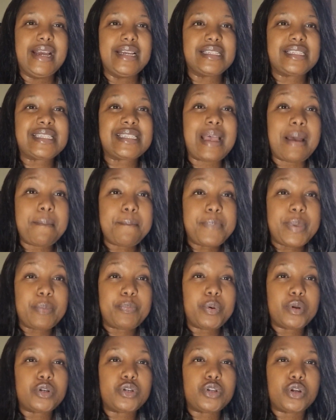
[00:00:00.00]
Some
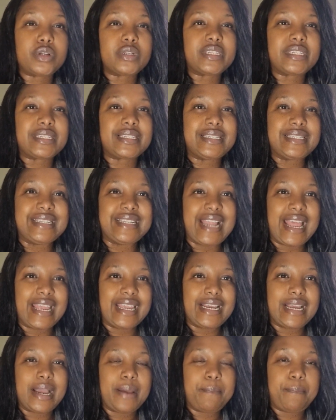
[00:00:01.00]
people don't
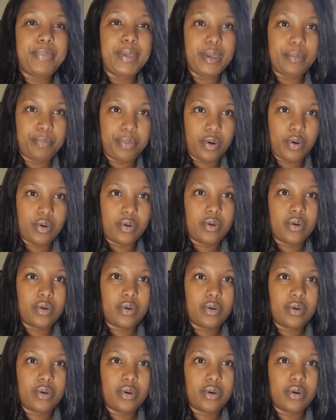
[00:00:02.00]
like people
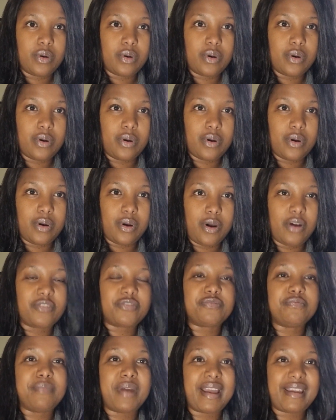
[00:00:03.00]

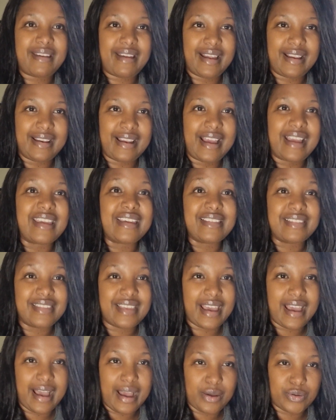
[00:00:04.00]
of my color in
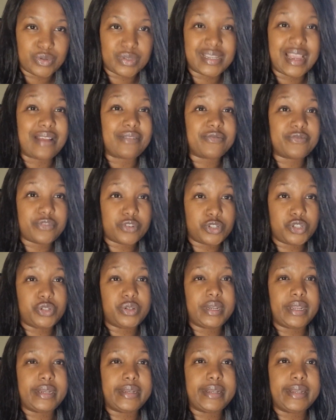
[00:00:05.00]
their house,
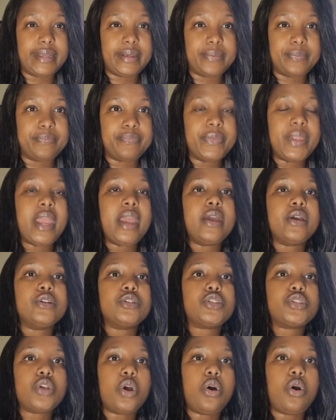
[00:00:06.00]
unfortunately.
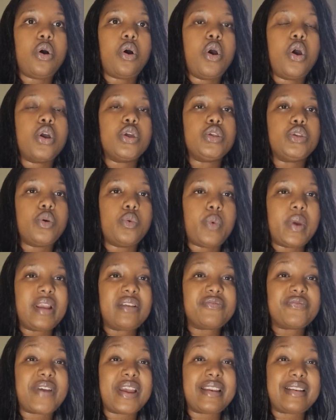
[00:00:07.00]
So you will
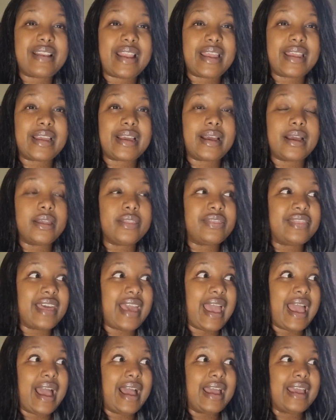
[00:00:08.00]
find like
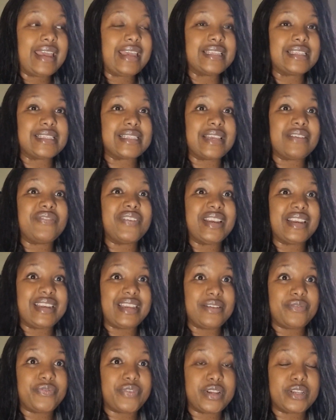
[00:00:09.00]
there, it's even
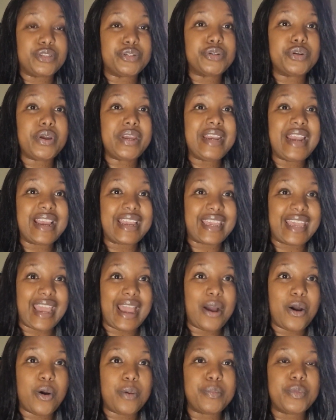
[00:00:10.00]
different. You know, in a care
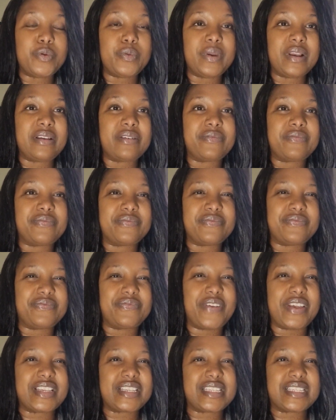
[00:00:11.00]
home, you will
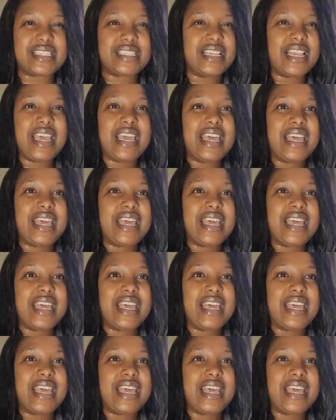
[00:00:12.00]
face